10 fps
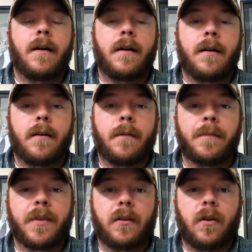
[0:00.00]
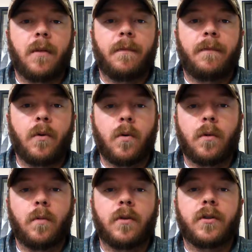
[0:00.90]
alarm
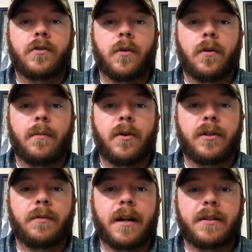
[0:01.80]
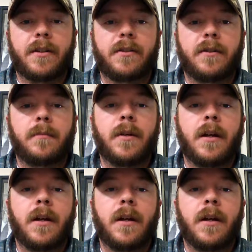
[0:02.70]
4 will control the multi-rack system,